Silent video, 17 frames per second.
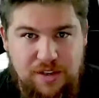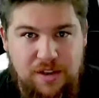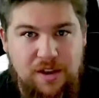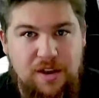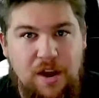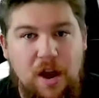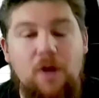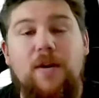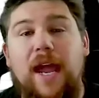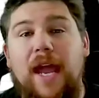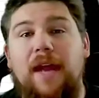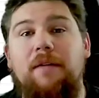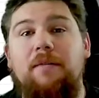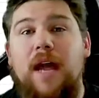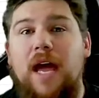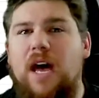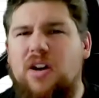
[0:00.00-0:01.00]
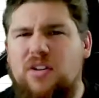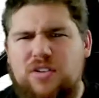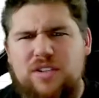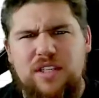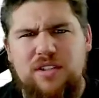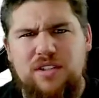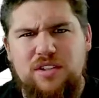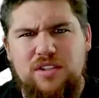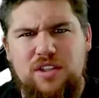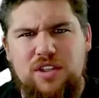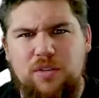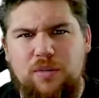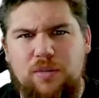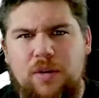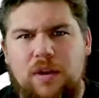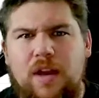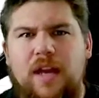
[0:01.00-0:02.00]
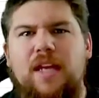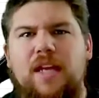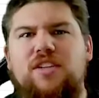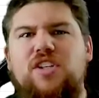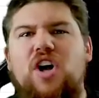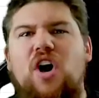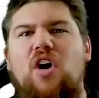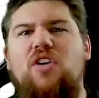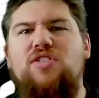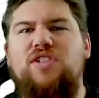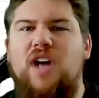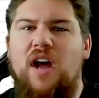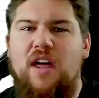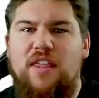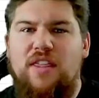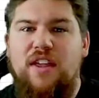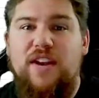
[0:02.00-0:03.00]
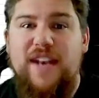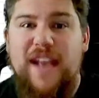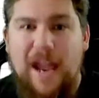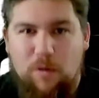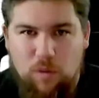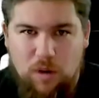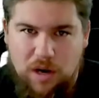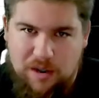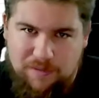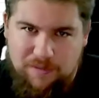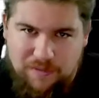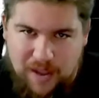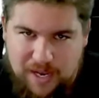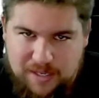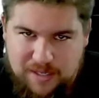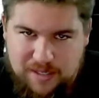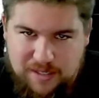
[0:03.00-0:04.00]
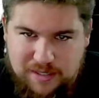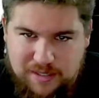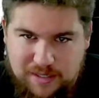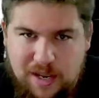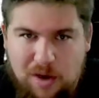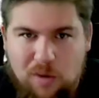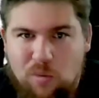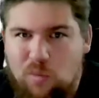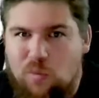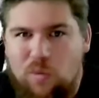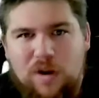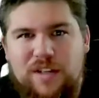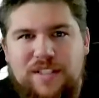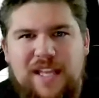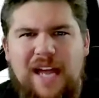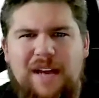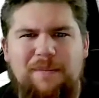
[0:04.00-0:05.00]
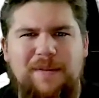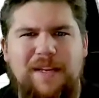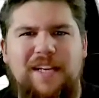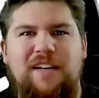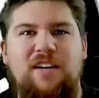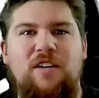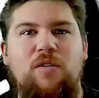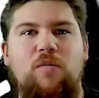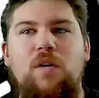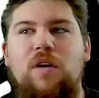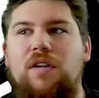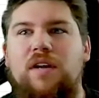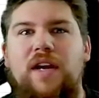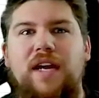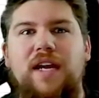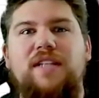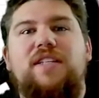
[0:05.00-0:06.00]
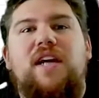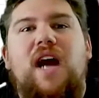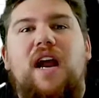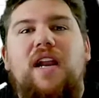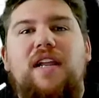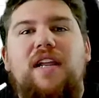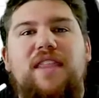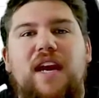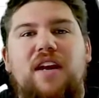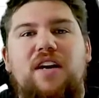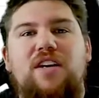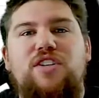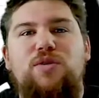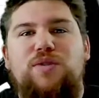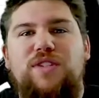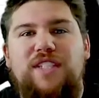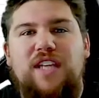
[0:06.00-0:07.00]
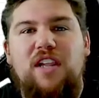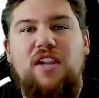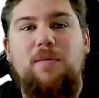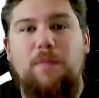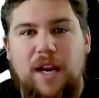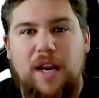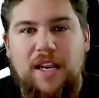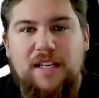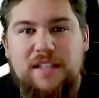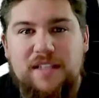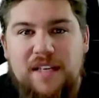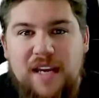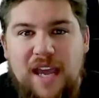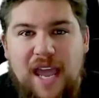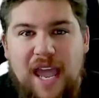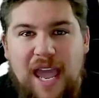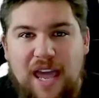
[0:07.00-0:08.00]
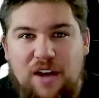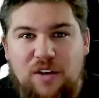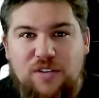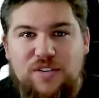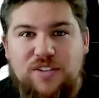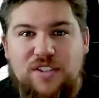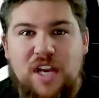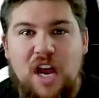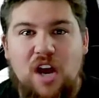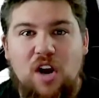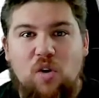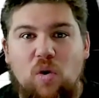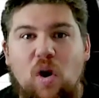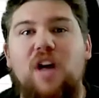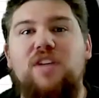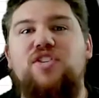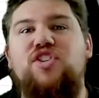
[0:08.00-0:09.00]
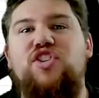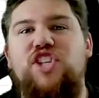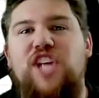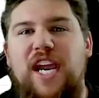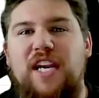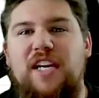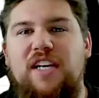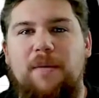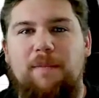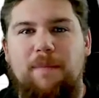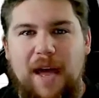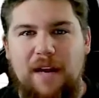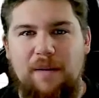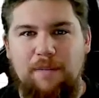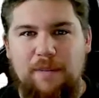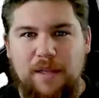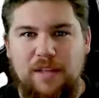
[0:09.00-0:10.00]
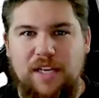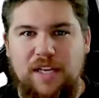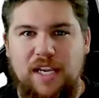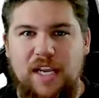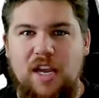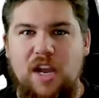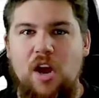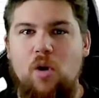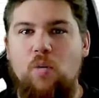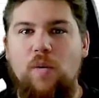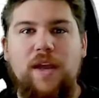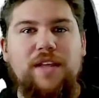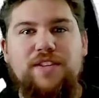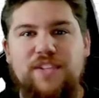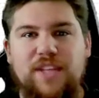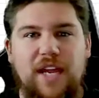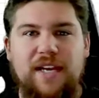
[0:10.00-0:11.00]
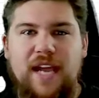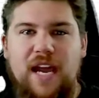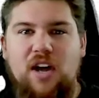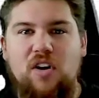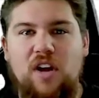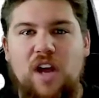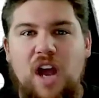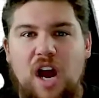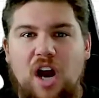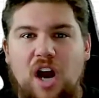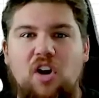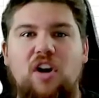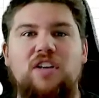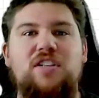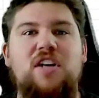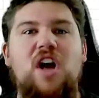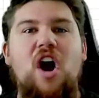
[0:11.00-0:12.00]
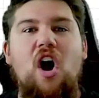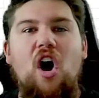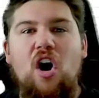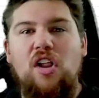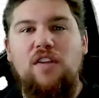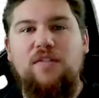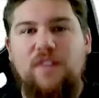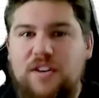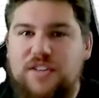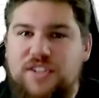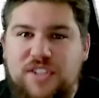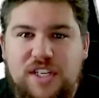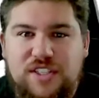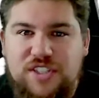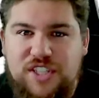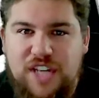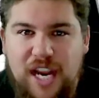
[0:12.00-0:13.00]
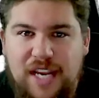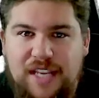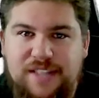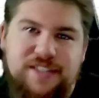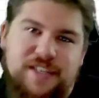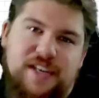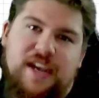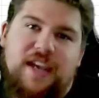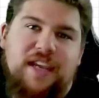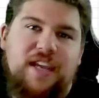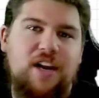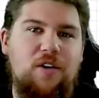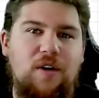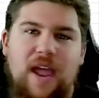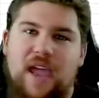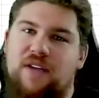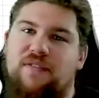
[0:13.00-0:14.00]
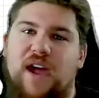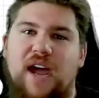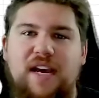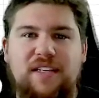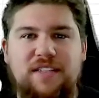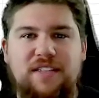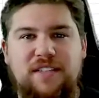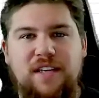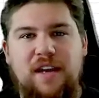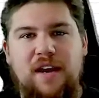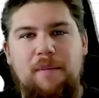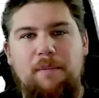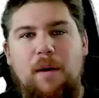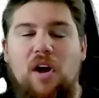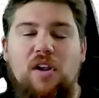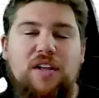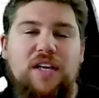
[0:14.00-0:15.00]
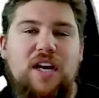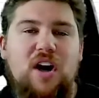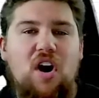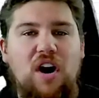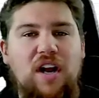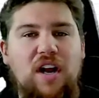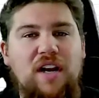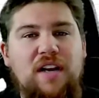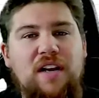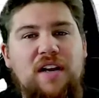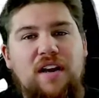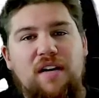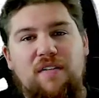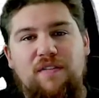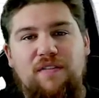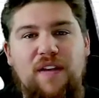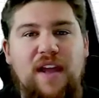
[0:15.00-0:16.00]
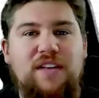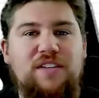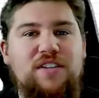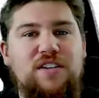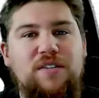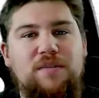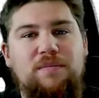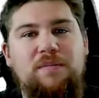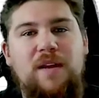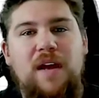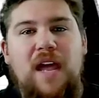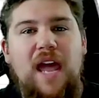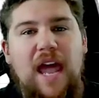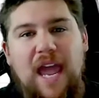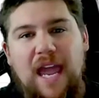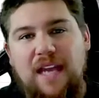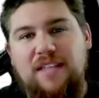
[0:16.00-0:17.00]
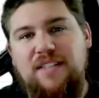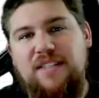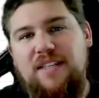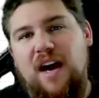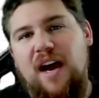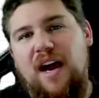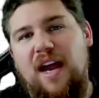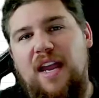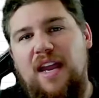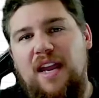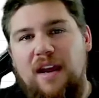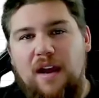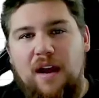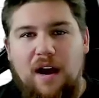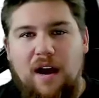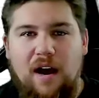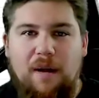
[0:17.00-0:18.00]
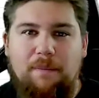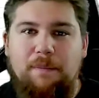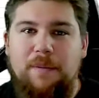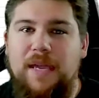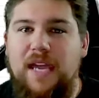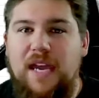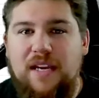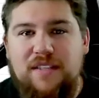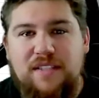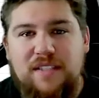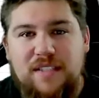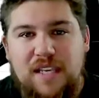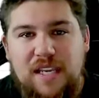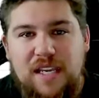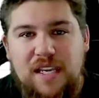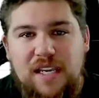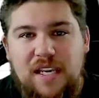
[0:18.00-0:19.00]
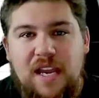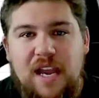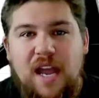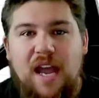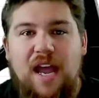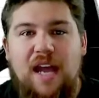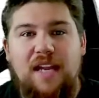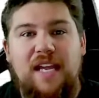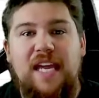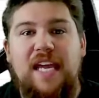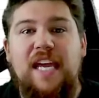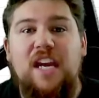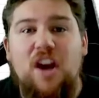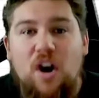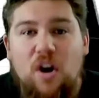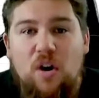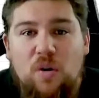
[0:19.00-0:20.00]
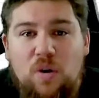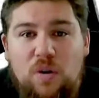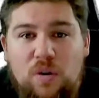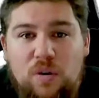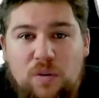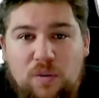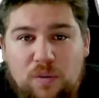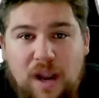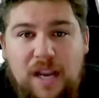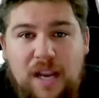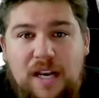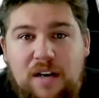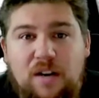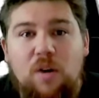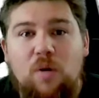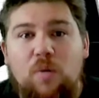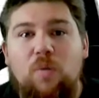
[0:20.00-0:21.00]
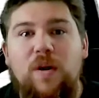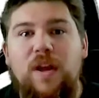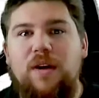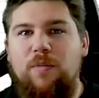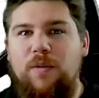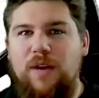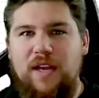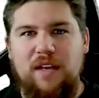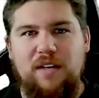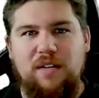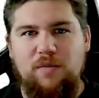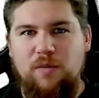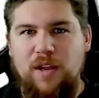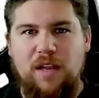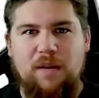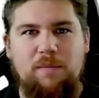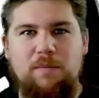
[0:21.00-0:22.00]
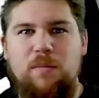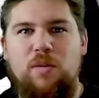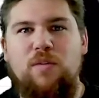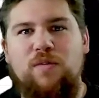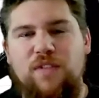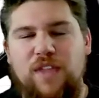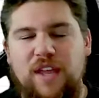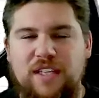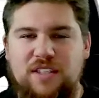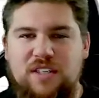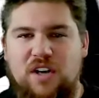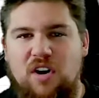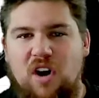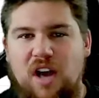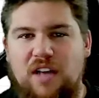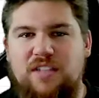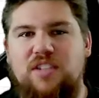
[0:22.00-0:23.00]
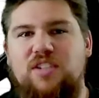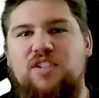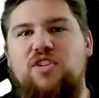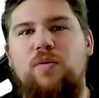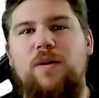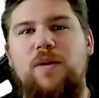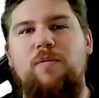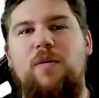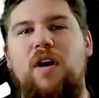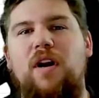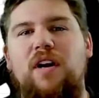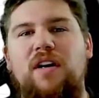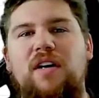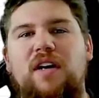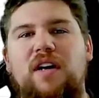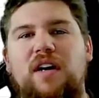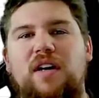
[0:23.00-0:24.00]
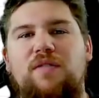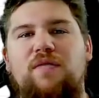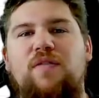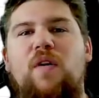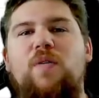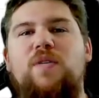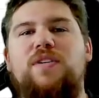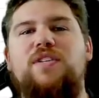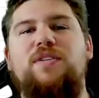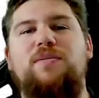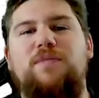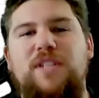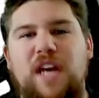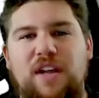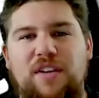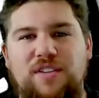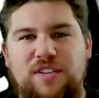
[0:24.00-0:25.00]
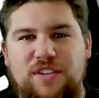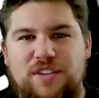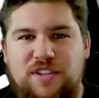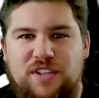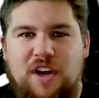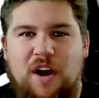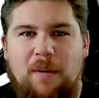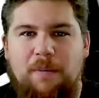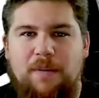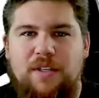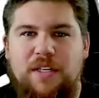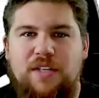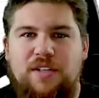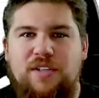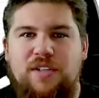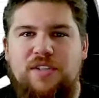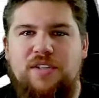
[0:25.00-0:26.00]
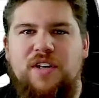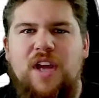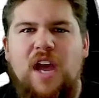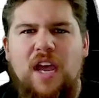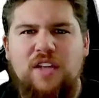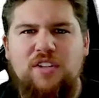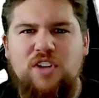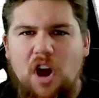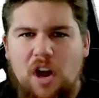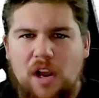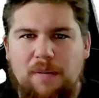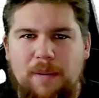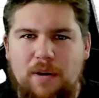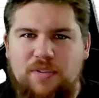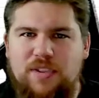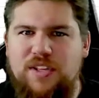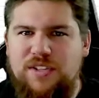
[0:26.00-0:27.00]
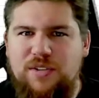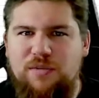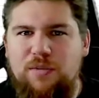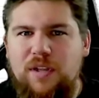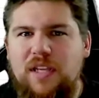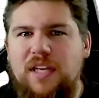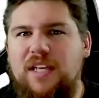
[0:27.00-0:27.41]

Okay, Elk Season 2. It's called The Network Effect. Now, what does that mean? Well, it's kind of there to celebrate Elk's cross-chain compatibility. We can send Elk across all of our 6 chains. You know, AVAX, Polygon, Fantom, XDAI, BSC, HECO, right? We can move things across. And so we want to focus some challenges and competitions and talk about this and really get